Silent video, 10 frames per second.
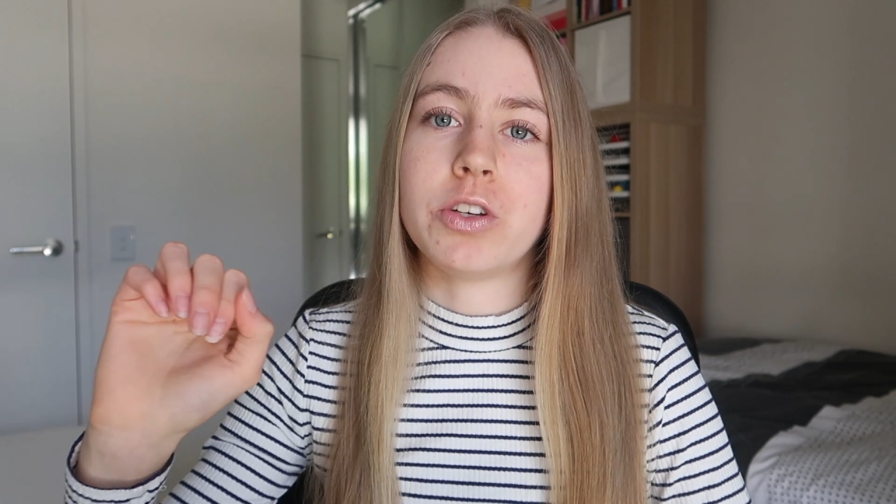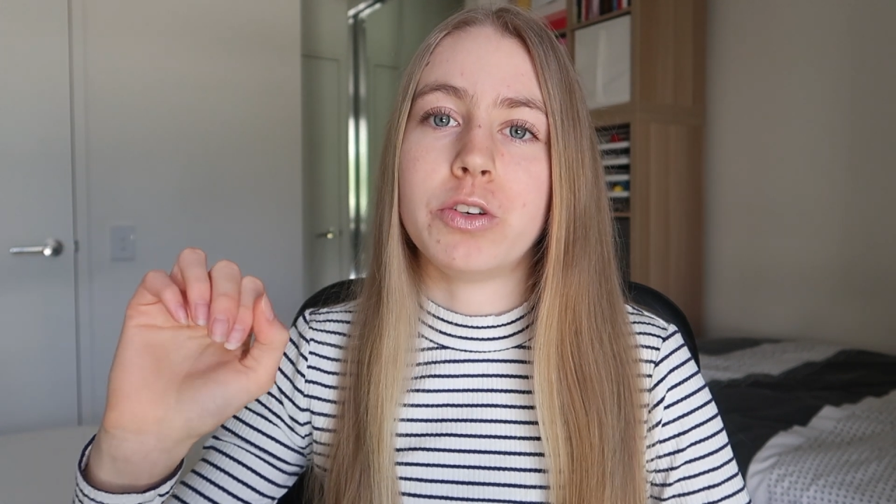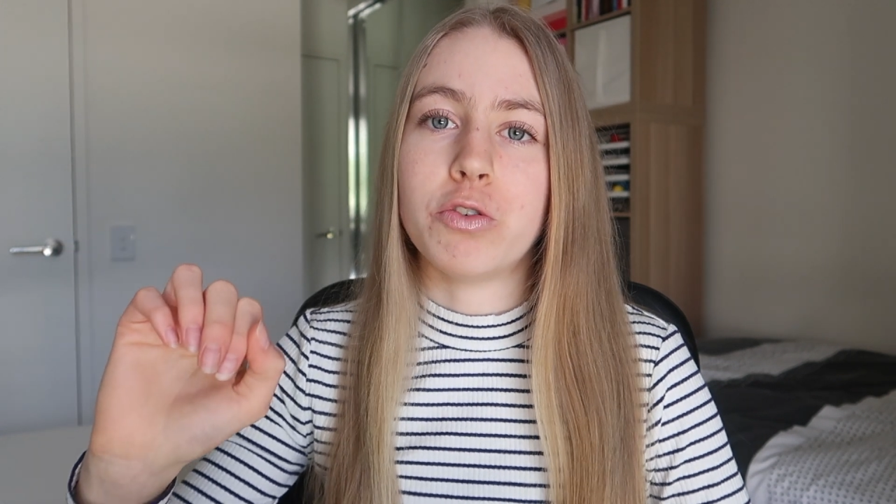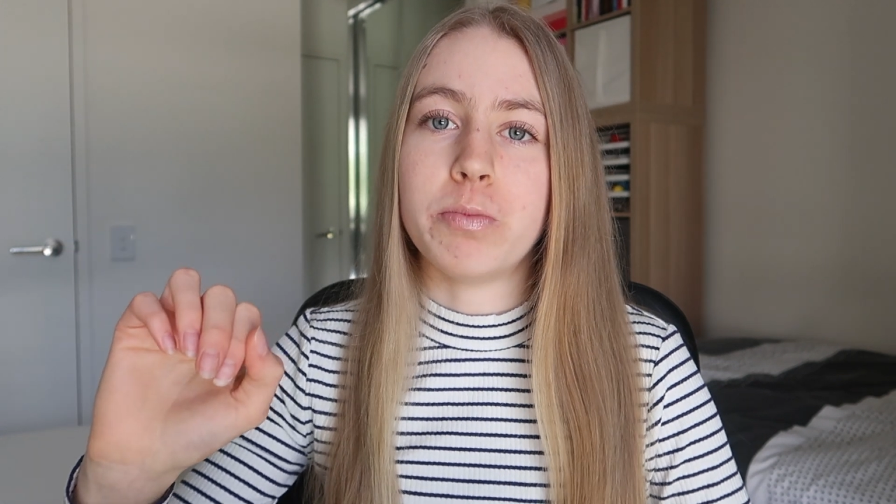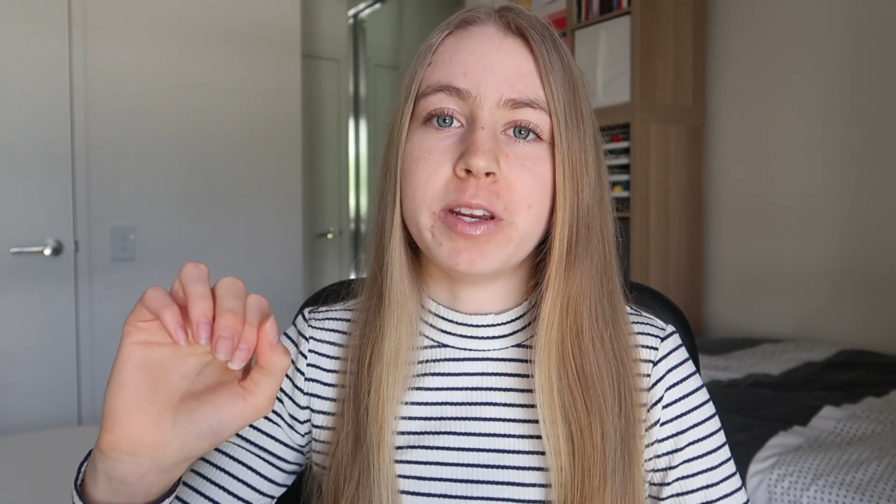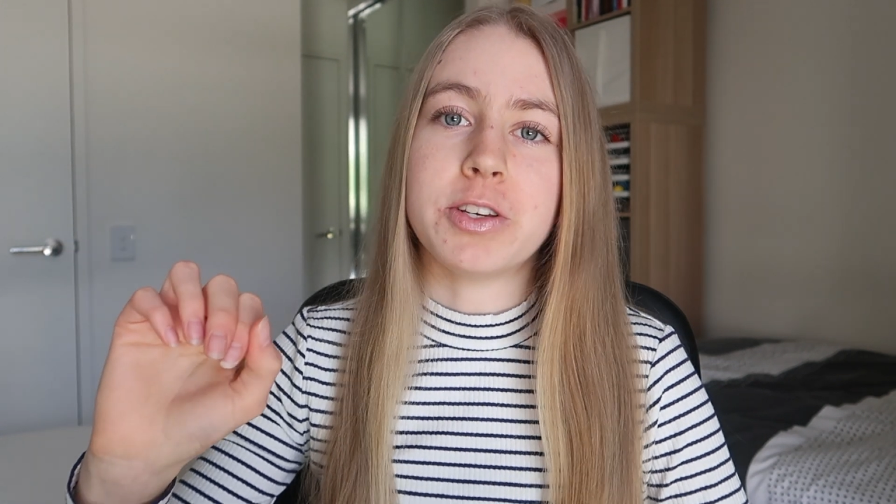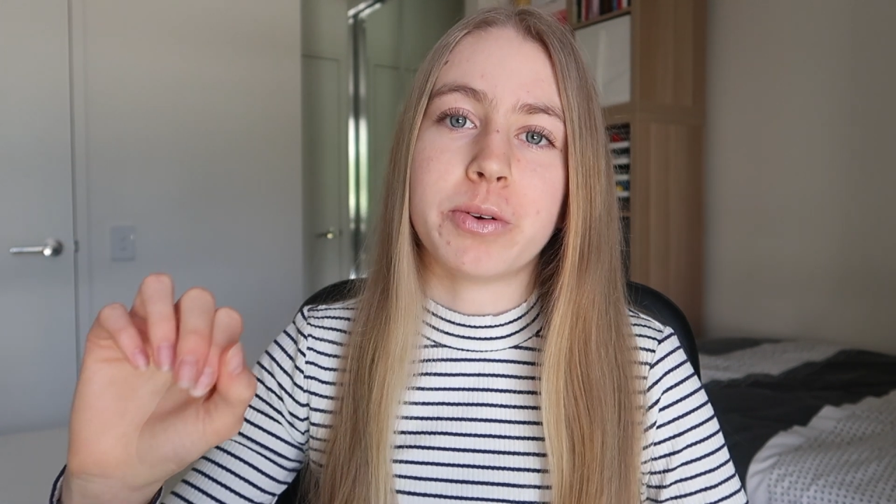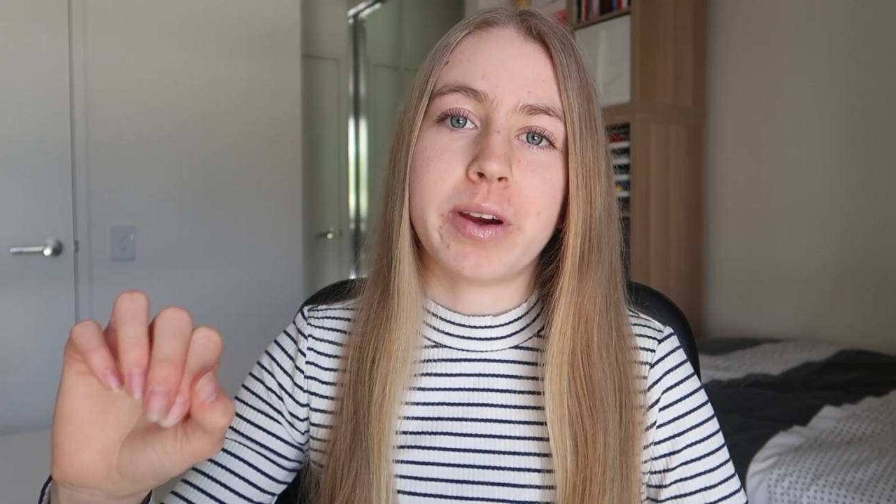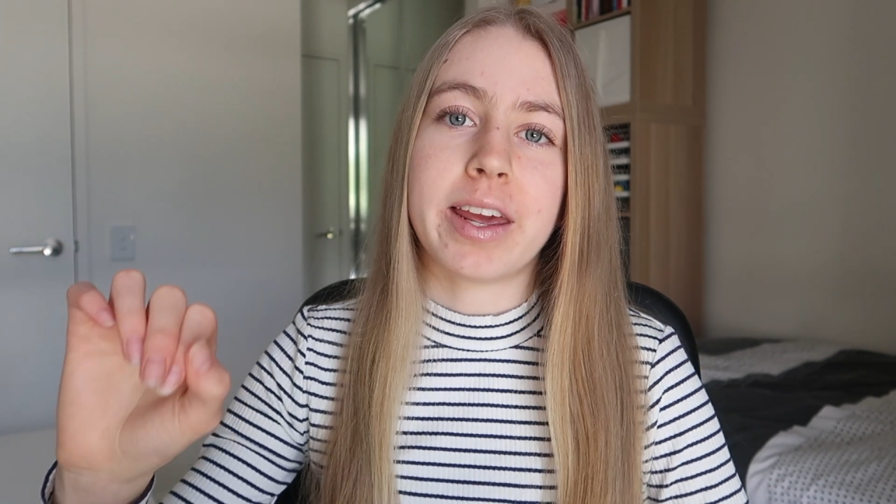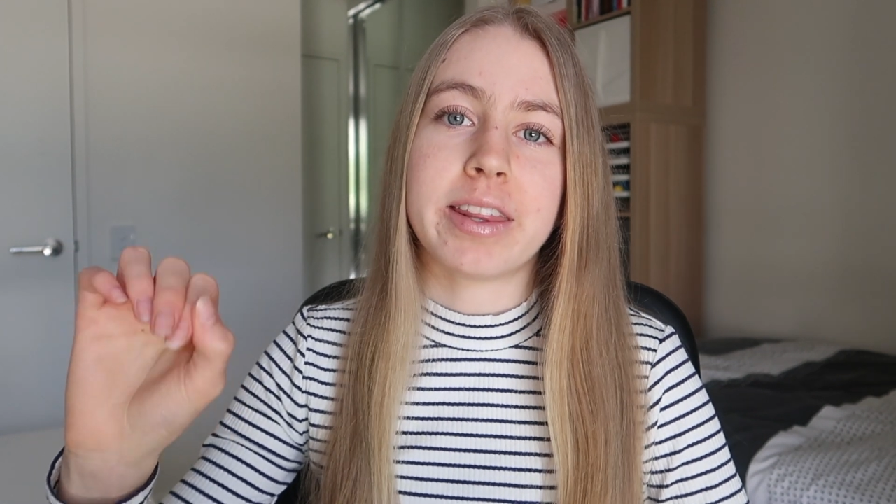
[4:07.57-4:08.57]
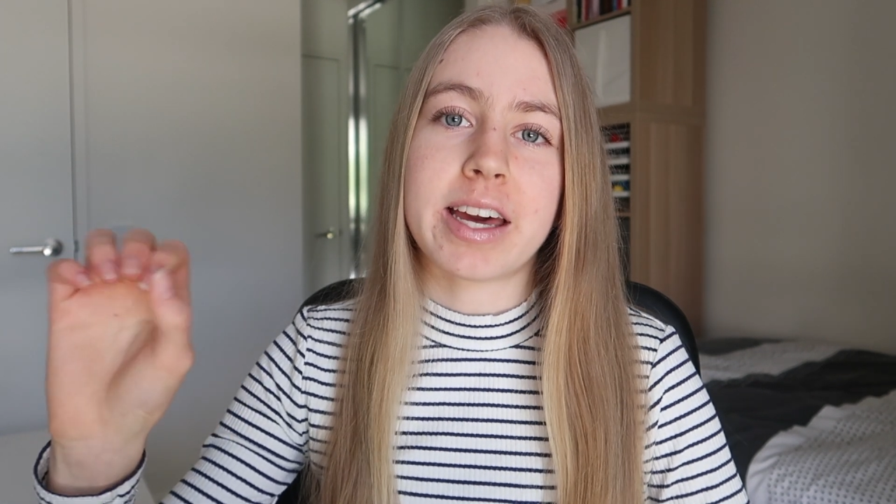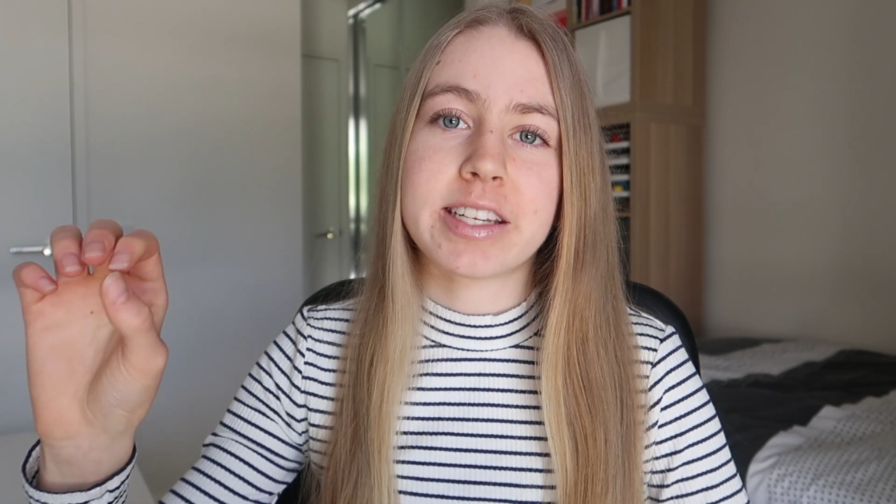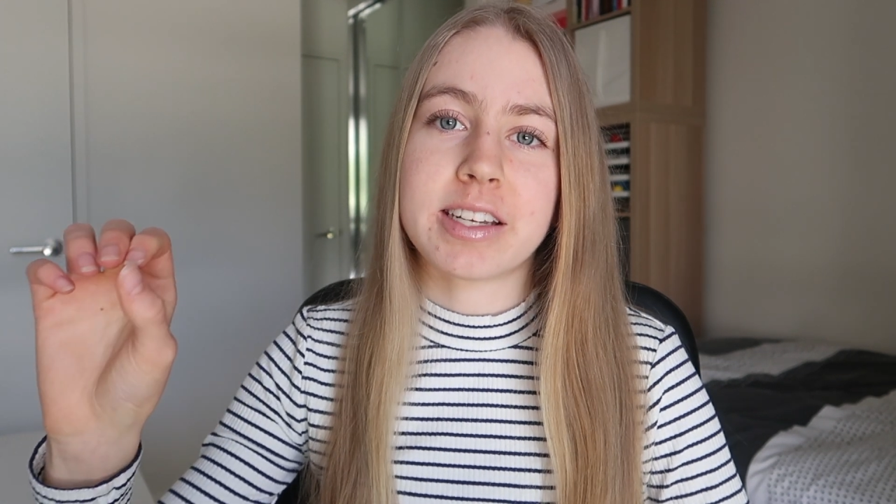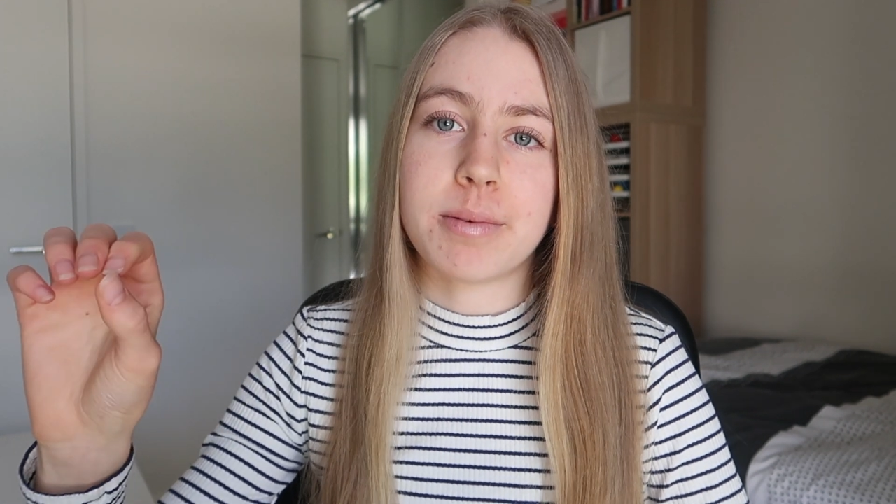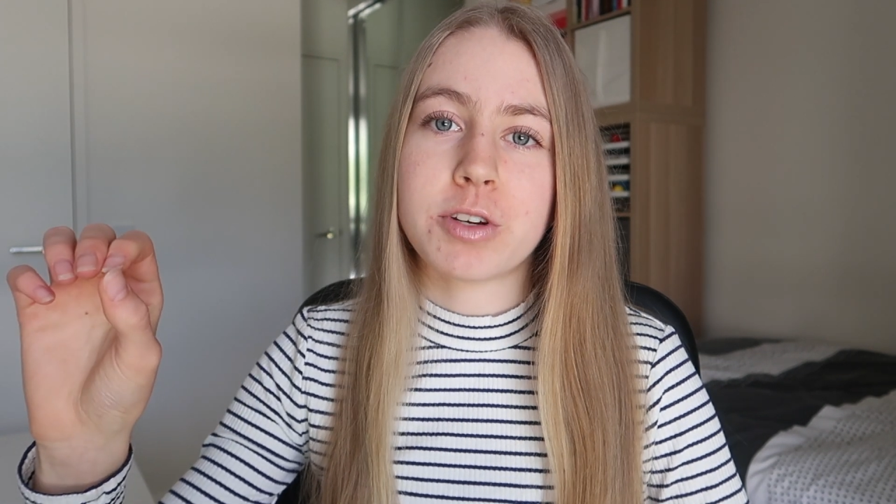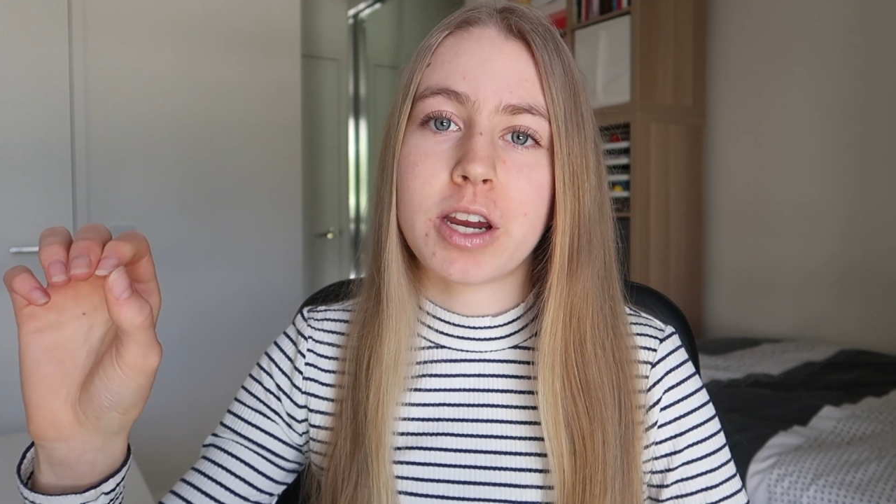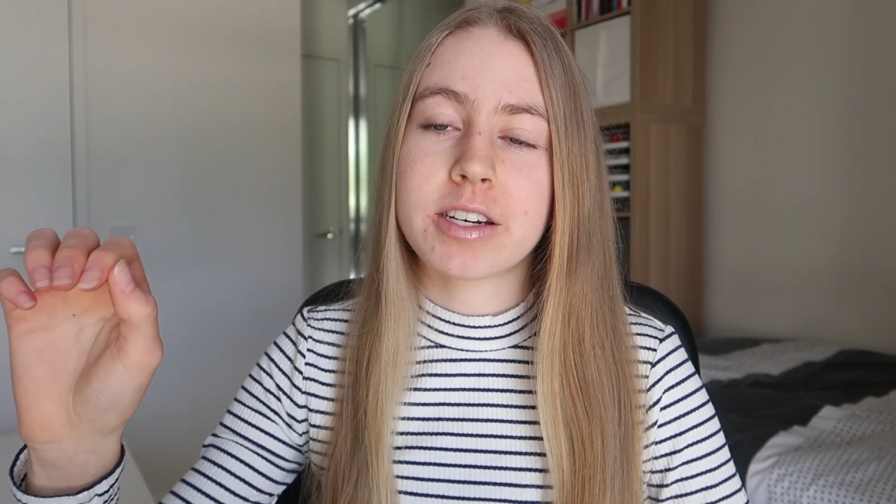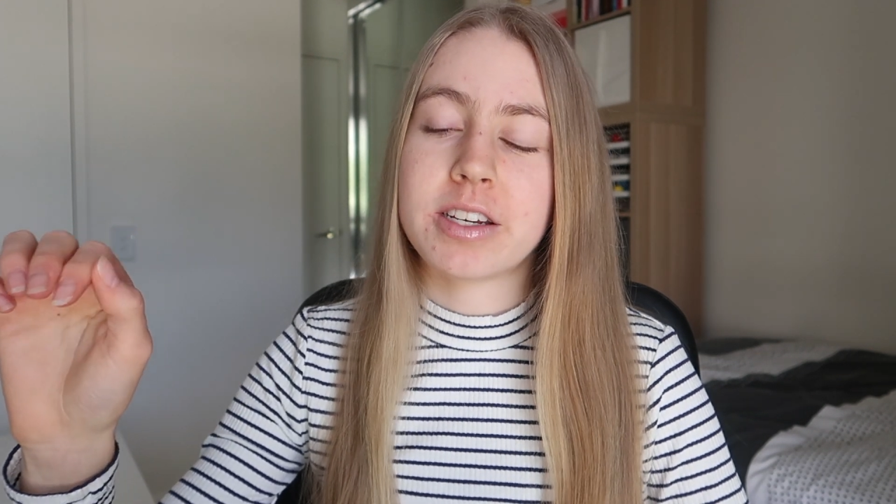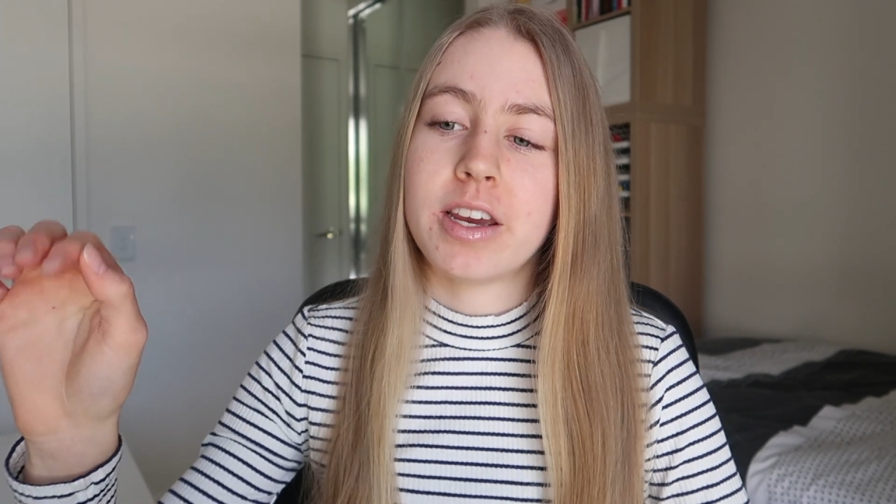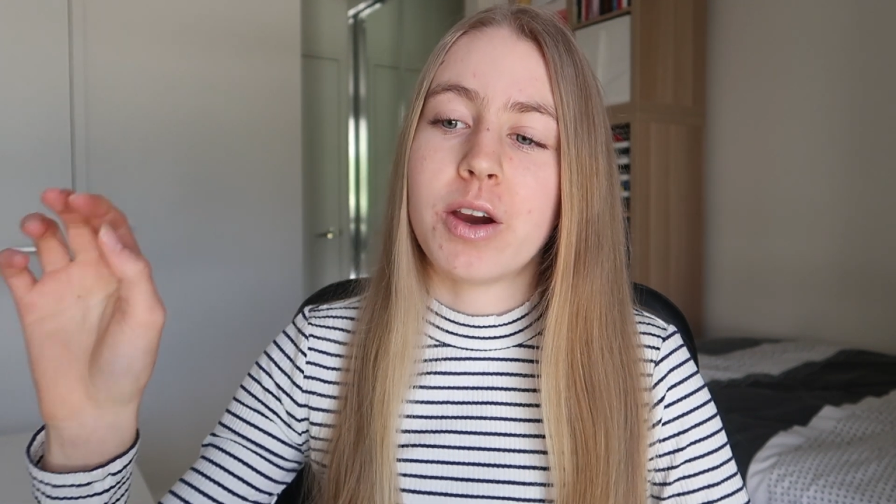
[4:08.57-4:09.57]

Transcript: you'll be doing that subject